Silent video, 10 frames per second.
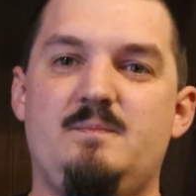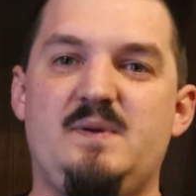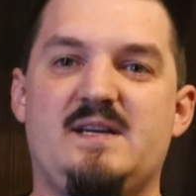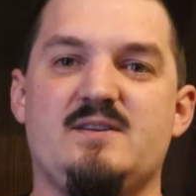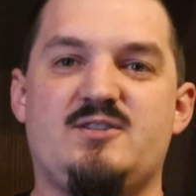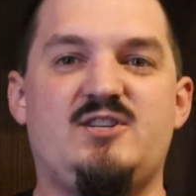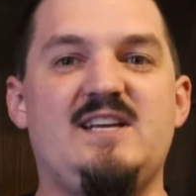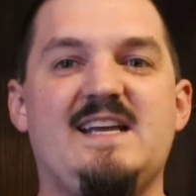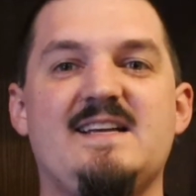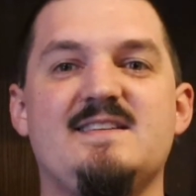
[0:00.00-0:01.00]
because
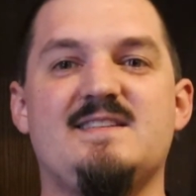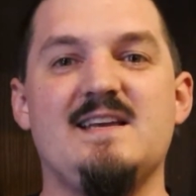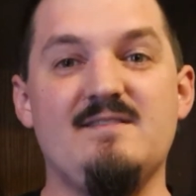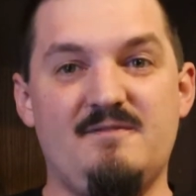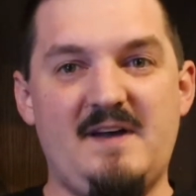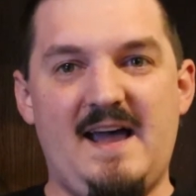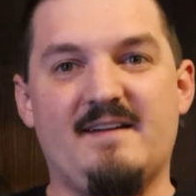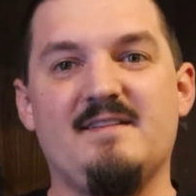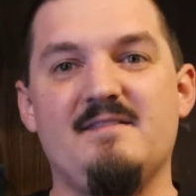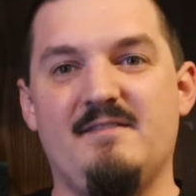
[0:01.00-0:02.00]
she is, in
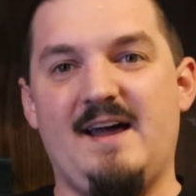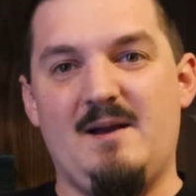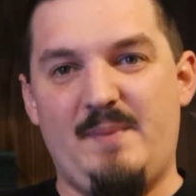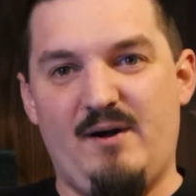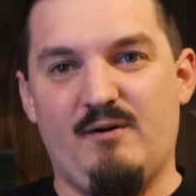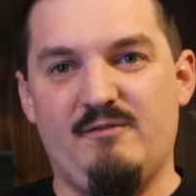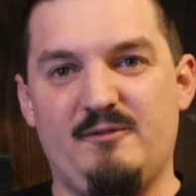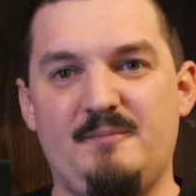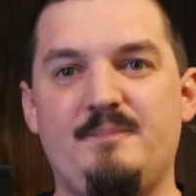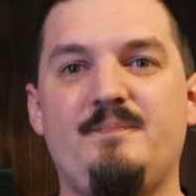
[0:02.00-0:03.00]
fact, that
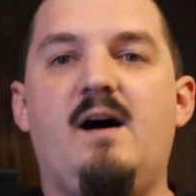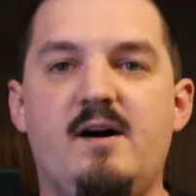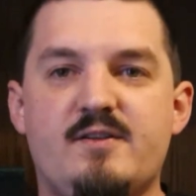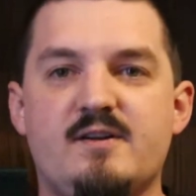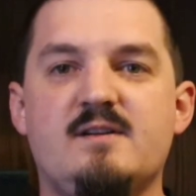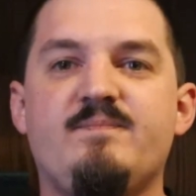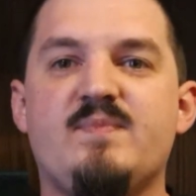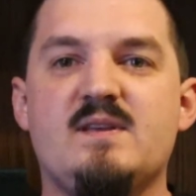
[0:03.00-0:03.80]
powerful. Other